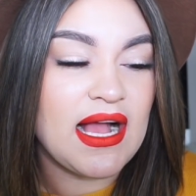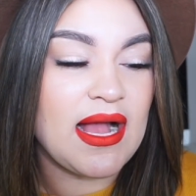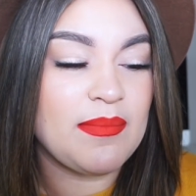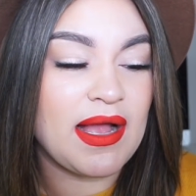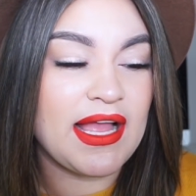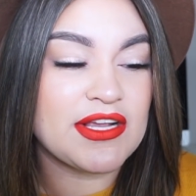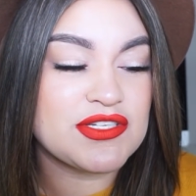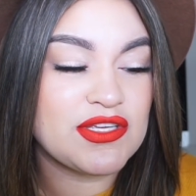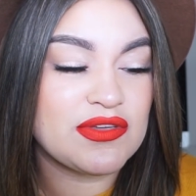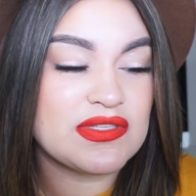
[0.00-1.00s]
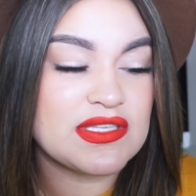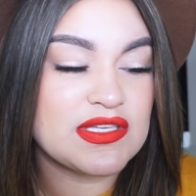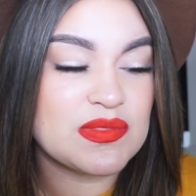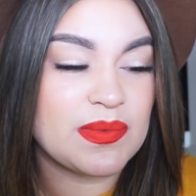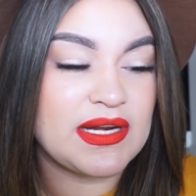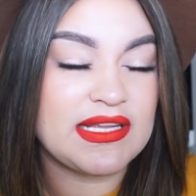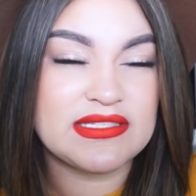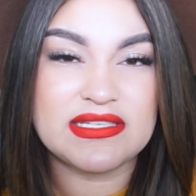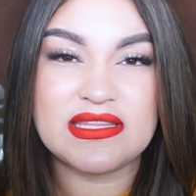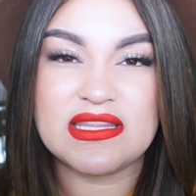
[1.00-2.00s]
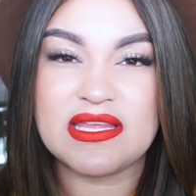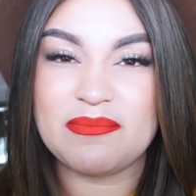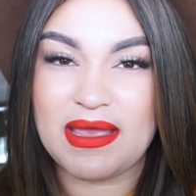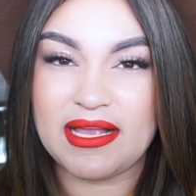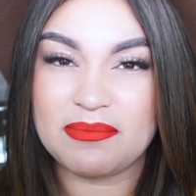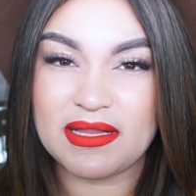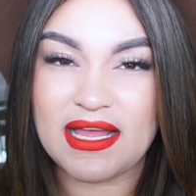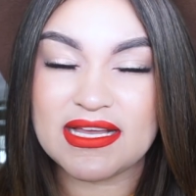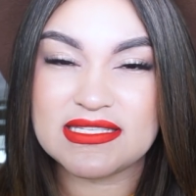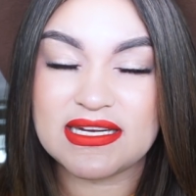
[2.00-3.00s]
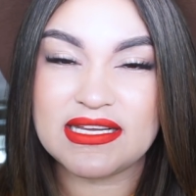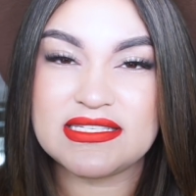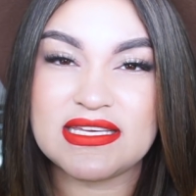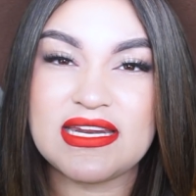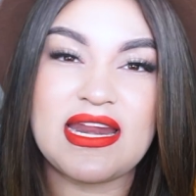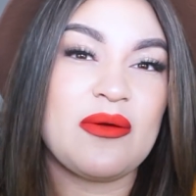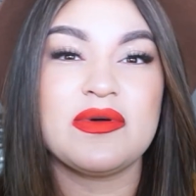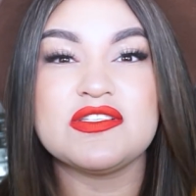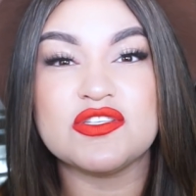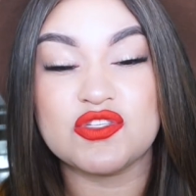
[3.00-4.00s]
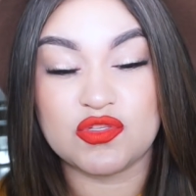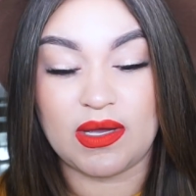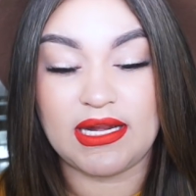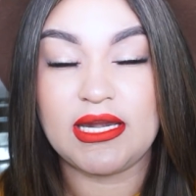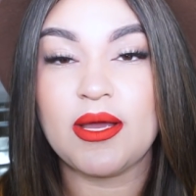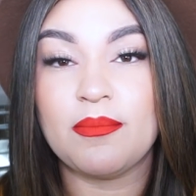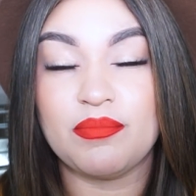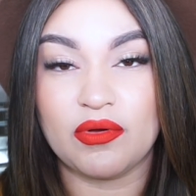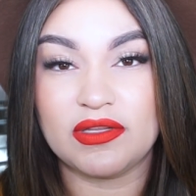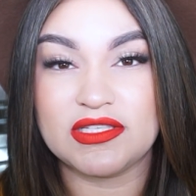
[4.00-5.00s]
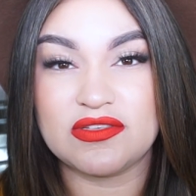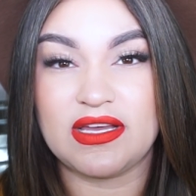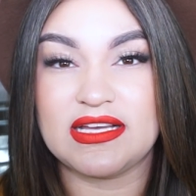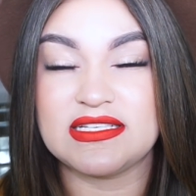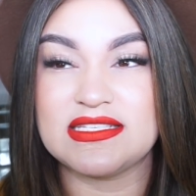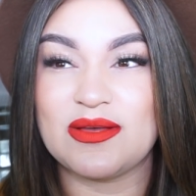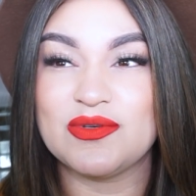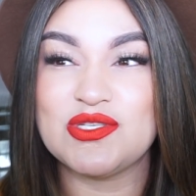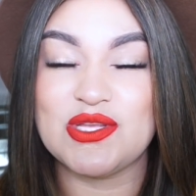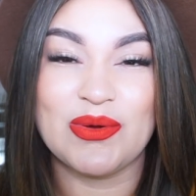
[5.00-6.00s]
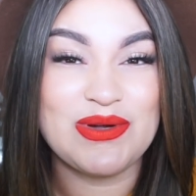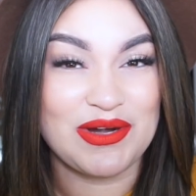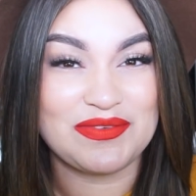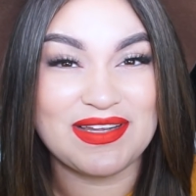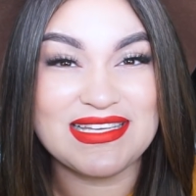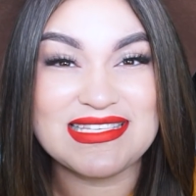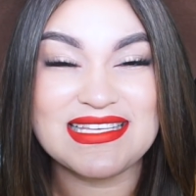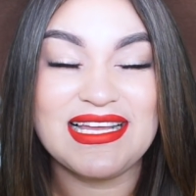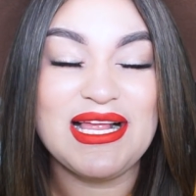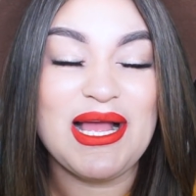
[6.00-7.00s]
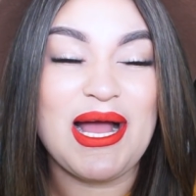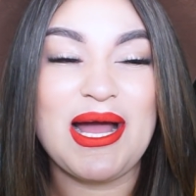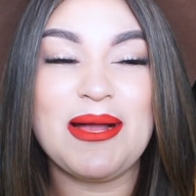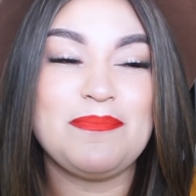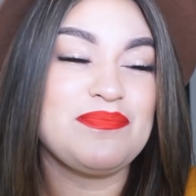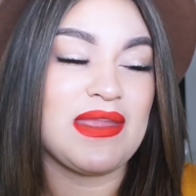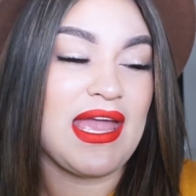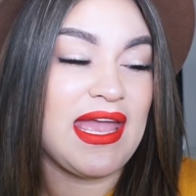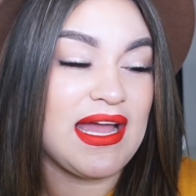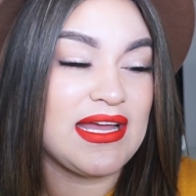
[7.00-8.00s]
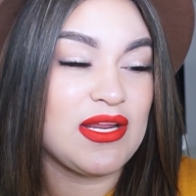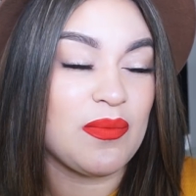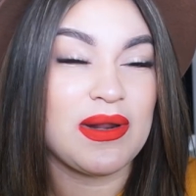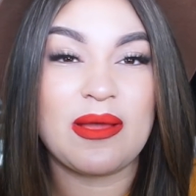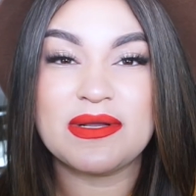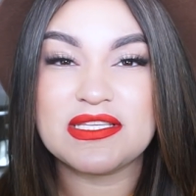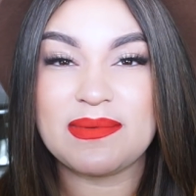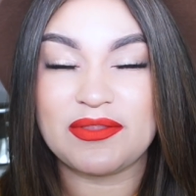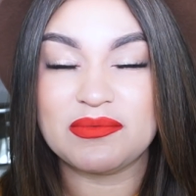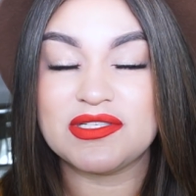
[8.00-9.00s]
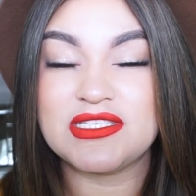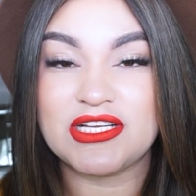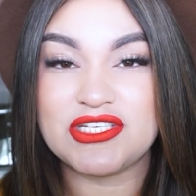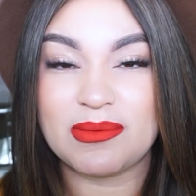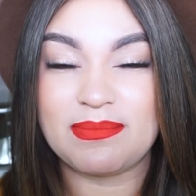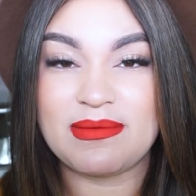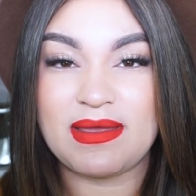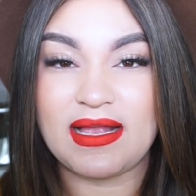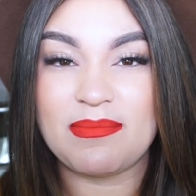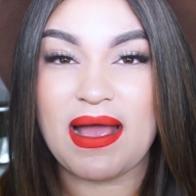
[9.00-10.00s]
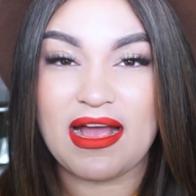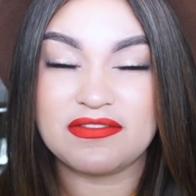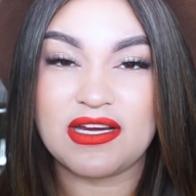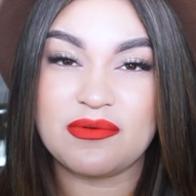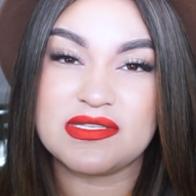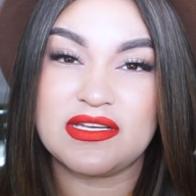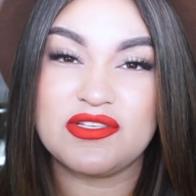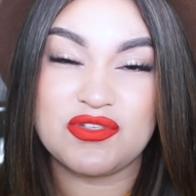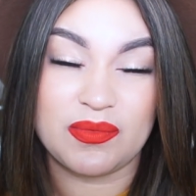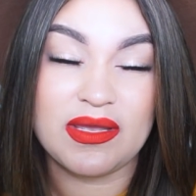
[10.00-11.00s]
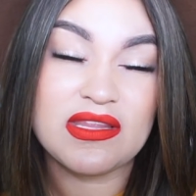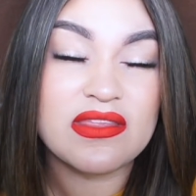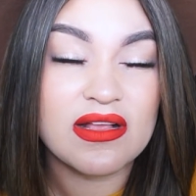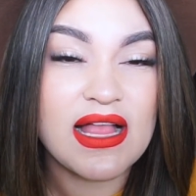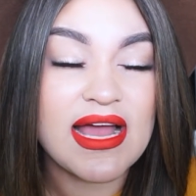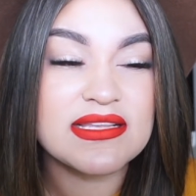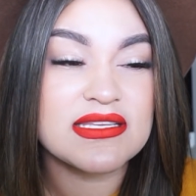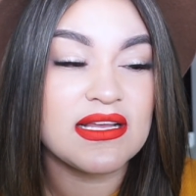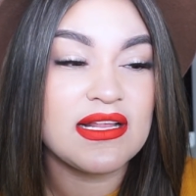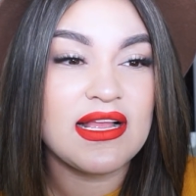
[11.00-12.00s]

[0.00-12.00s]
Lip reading: I actually used this when I did the makeup class that I did, and I was sweating bullets, you guys, because I was so nervous. And when I went to the bathroom to touch up my makeup after I was done doing the class,